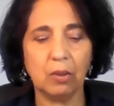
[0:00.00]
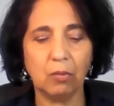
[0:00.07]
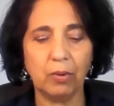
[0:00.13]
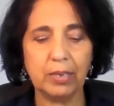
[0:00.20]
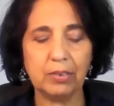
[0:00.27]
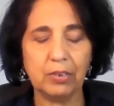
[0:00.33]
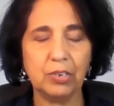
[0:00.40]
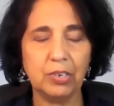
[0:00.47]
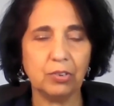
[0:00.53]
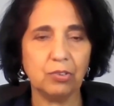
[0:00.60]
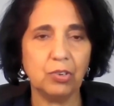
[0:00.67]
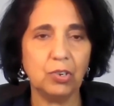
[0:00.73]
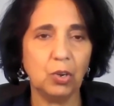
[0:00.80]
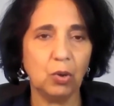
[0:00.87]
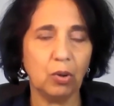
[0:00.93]
it wasn't
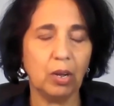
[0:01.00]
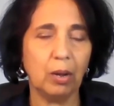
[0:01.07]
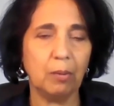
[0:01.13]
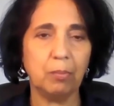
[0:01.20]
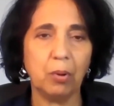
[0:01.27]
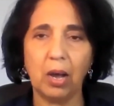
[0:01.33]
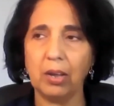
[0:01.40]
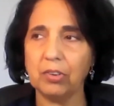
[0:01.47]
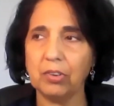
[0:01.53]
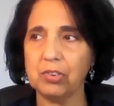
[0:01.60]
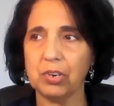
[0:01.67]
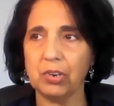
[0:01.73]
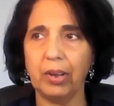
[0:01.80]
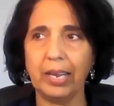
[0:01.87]
just yoga posture.